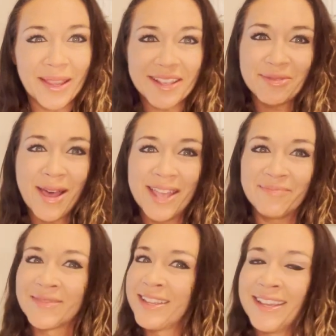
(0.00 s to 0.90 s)
but guess
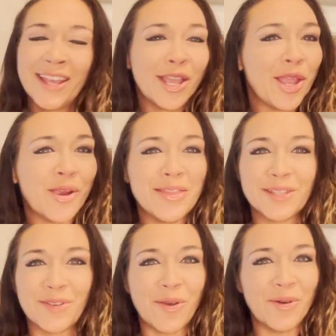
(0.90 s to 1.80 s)
what? You're in
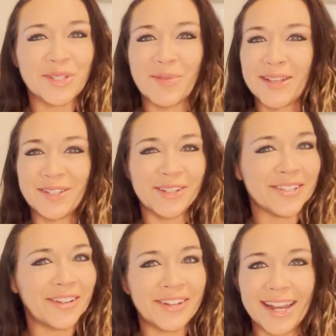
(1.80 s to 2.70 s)
this for the whole semester,
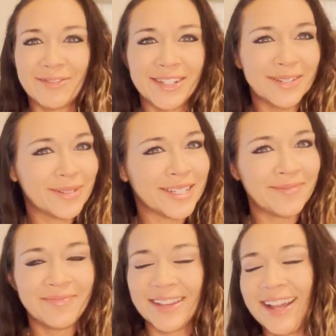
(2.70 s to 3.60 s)
so you're gonna have to deal with
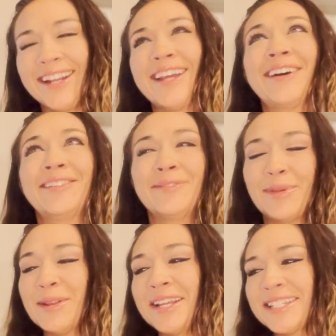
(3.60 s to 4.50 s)
them. I know,
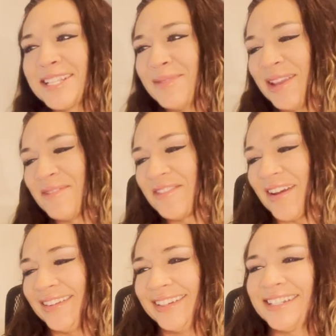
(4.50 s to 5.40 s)
but it, it does make it more
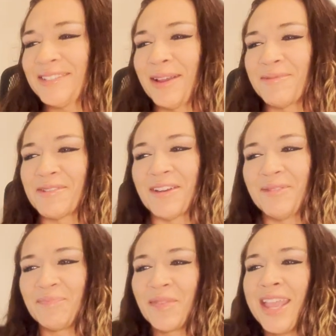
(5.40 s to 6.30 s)
fun. It does make it more
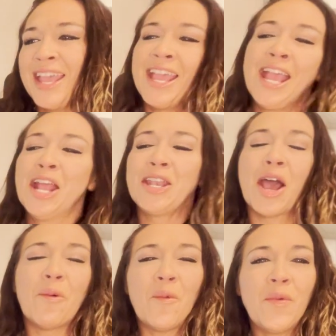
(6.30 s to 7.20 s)
fun.
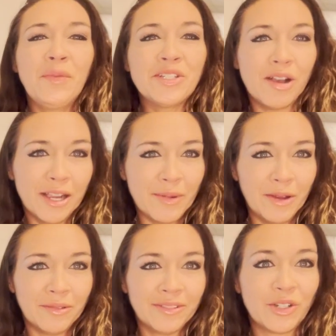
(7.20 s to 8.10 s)
Now, when we talk
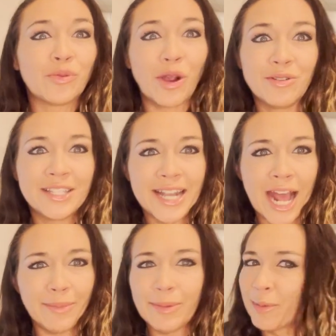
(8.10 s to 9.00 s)
about gross
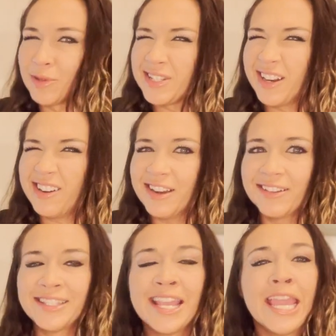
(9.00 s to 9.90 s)
anatomy, remember it's not
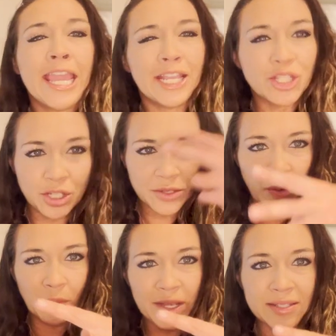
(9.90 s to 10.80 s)
gross, it's just
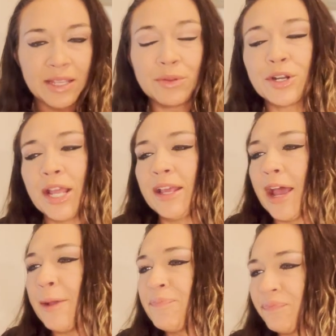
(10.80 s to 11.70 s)
what we can see with our naked
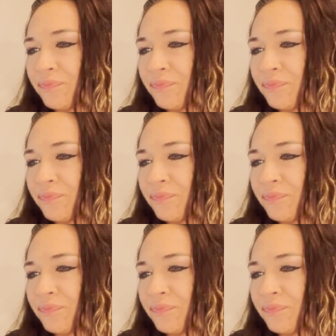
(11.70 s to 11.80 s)
eye.